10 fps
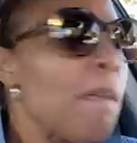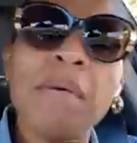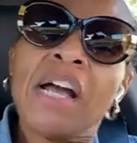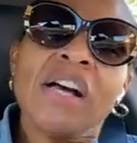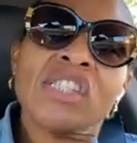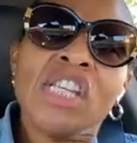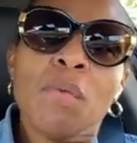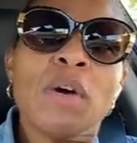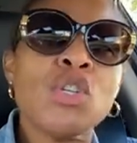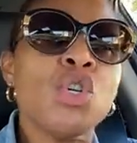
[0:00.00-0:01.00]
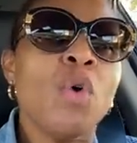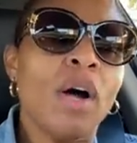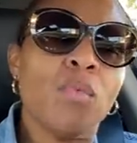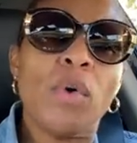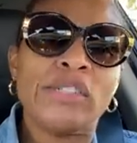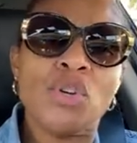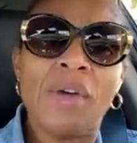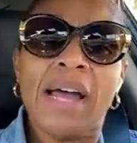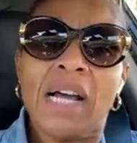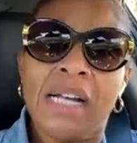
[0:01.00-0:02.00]
Because see, what you
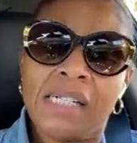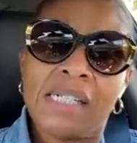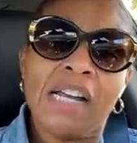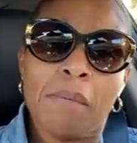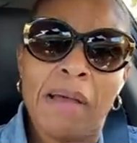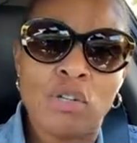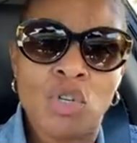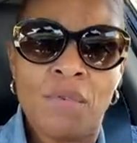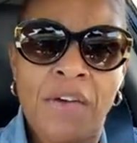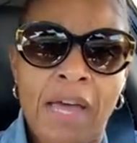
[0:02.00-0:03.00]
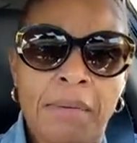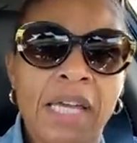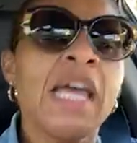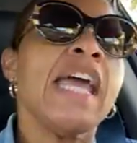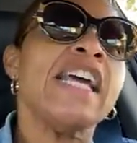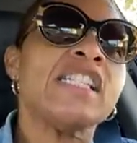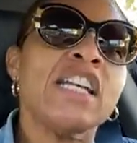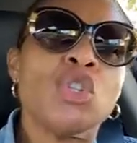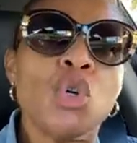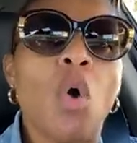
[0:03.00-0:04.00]
got to understand about you, family, is
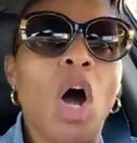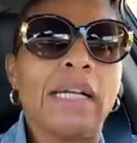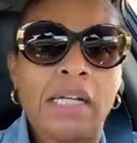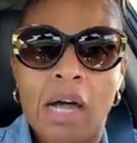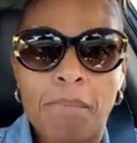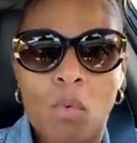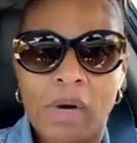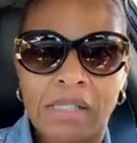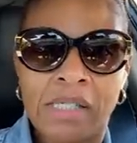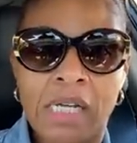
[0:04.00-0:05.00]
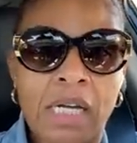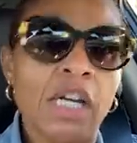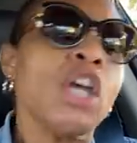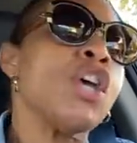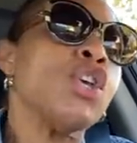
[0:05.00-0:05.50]
that you are the number one stunner.